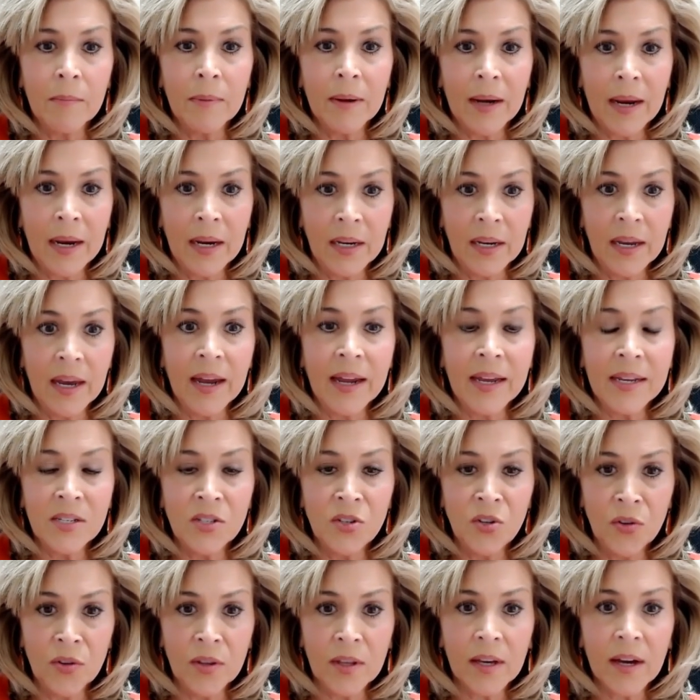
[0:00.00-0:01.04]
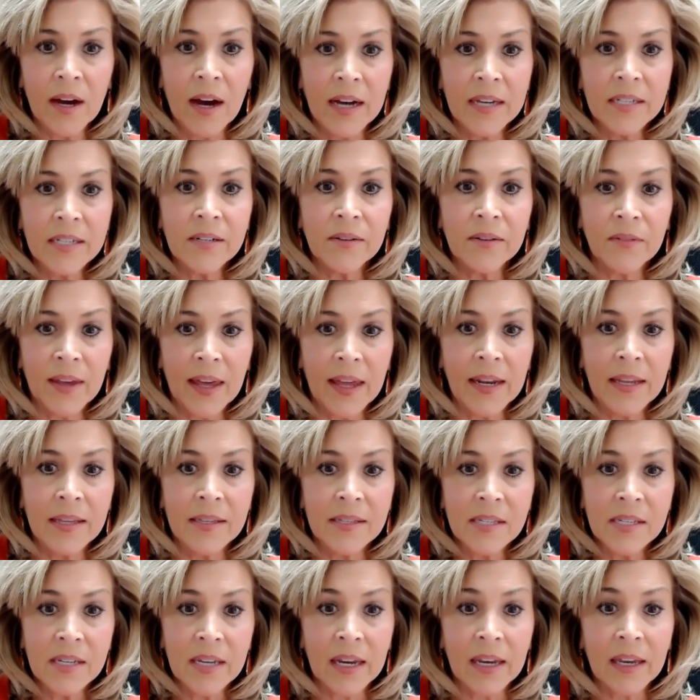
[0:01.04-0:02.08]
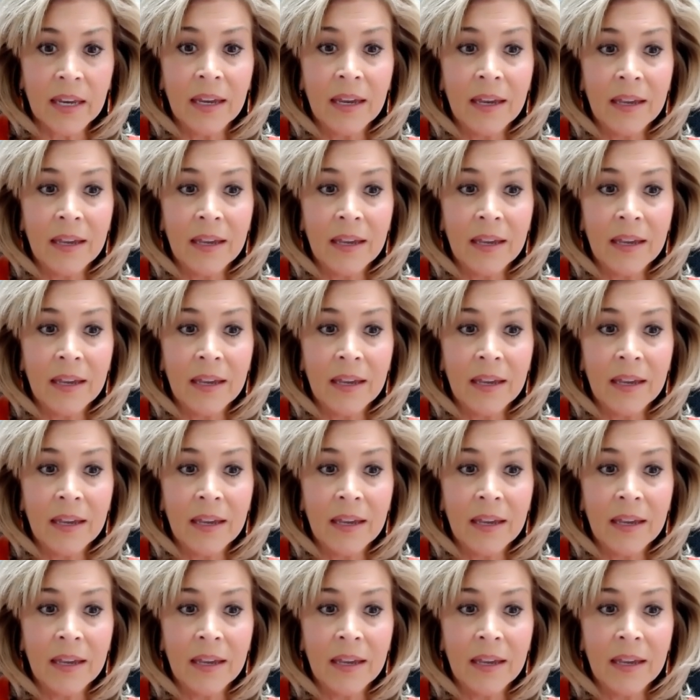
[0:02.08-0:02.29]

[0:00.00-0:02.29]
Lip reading: but I knew the cost of getting sick.